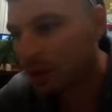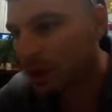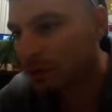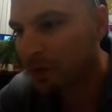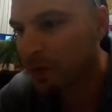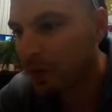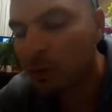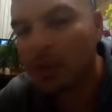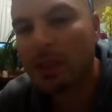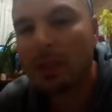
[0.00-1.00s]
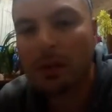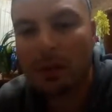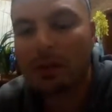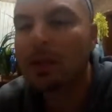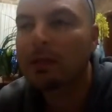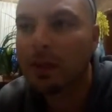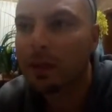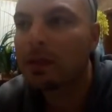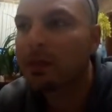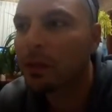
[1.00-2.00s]
So it's very interesting. You can think of the
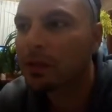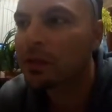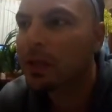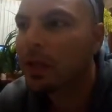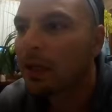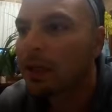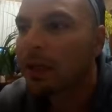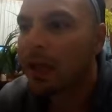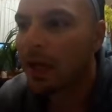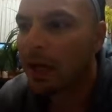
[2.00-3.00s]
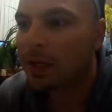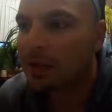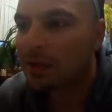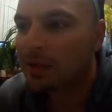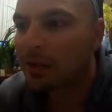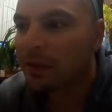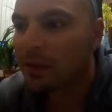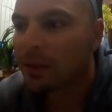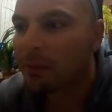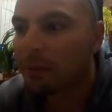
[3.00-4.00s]
universe as
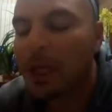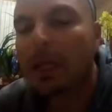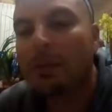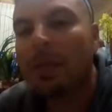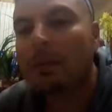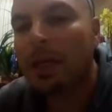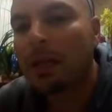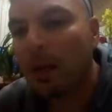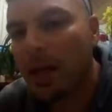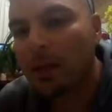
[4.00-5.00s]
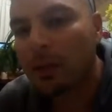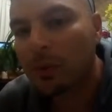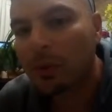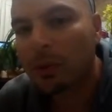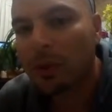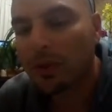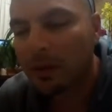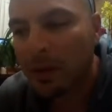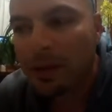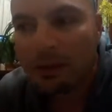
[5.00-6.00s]
many particles, or you could
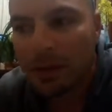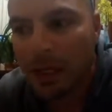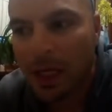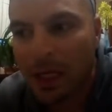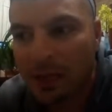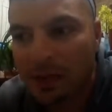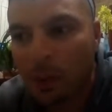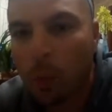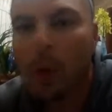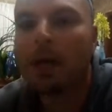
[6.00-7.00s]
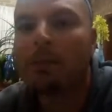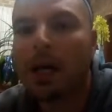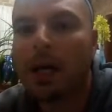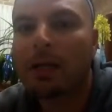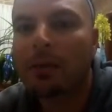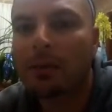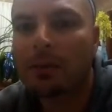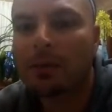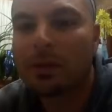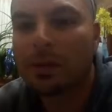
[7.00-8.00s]
think of it as one
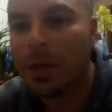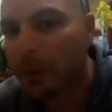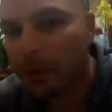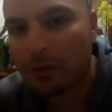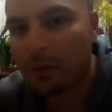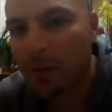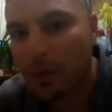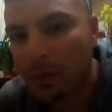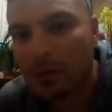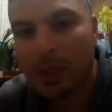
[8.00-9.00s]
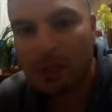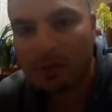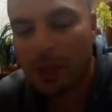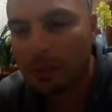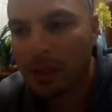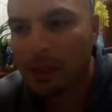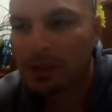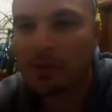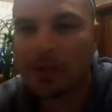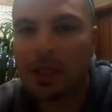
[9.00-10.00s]
particle going through a huge amount of
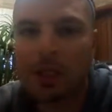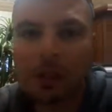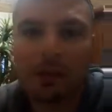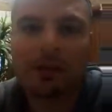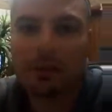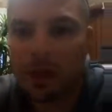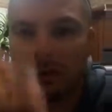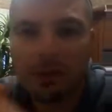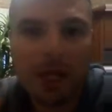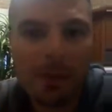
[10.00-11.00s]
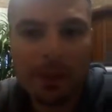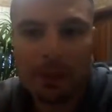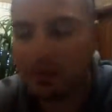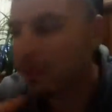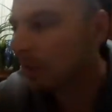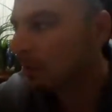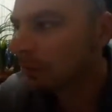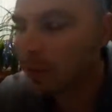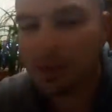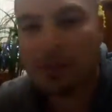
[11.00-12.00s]
dimensions and a lot of them overlapping to make it
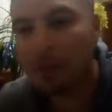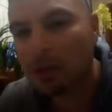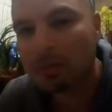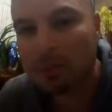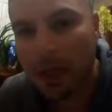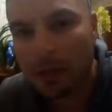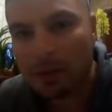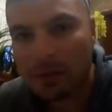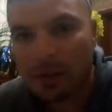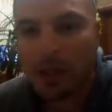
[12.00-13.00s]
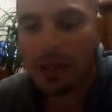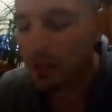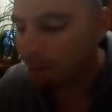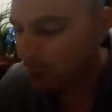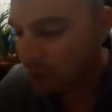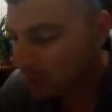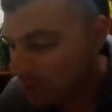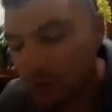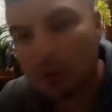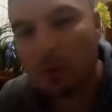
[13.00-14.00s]
look like there's multiple particles. Both of
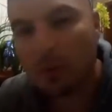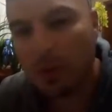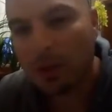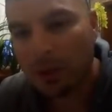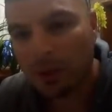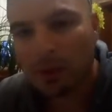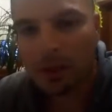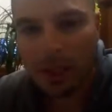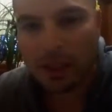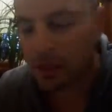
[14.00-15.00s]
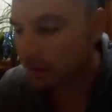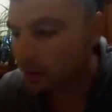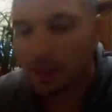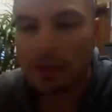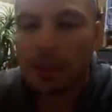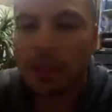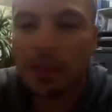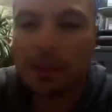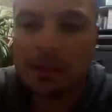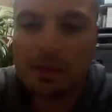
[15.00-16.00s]
those sort of work, I guess, at
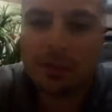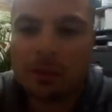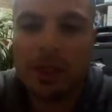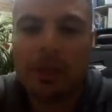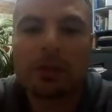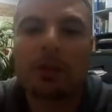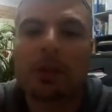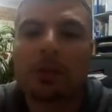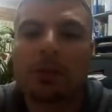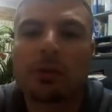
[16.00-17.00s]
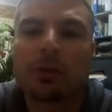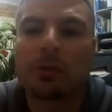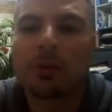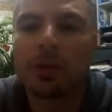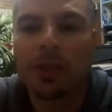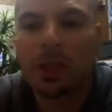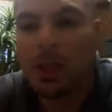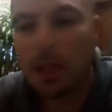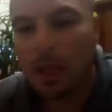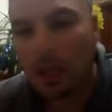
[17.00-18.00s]
least without too much
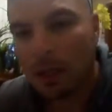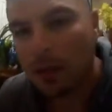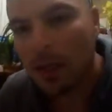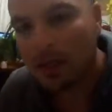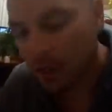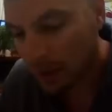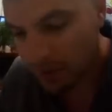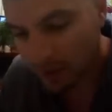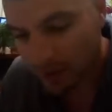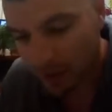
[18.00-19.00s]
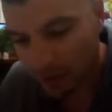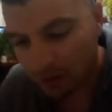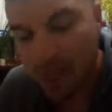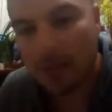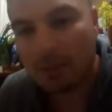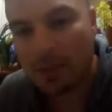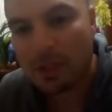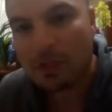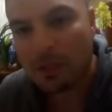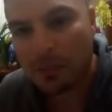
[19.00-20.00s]
scrutiny. All right, so let's get cracking,
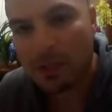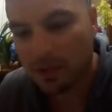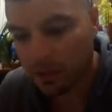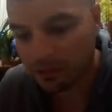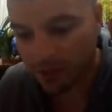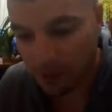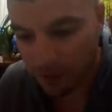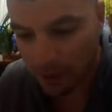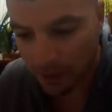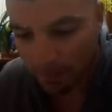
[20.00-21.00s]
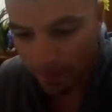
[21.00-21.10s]
Mr. Abyss and family.